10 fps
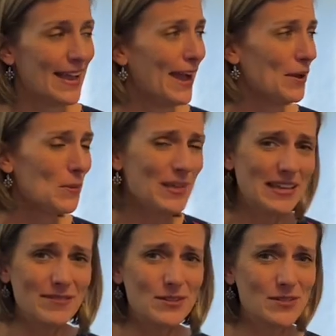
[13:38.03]
I hope that
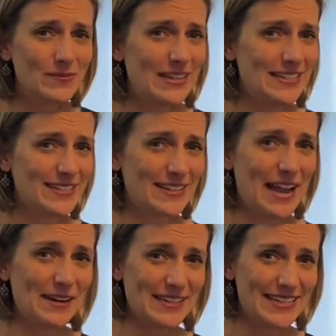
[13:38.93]
gives you some ideas on
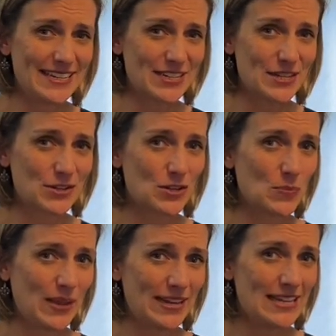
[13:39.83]
how to teach the
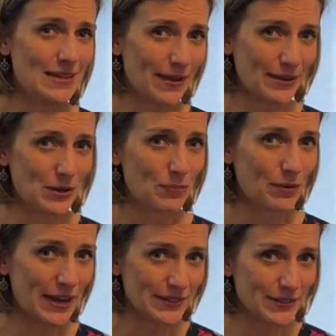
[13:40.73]
Chopin E minor
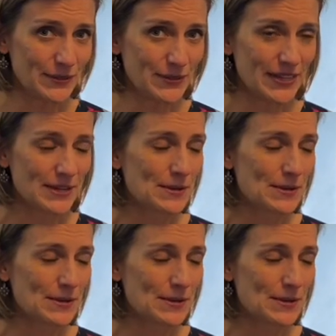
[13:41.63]
prelude.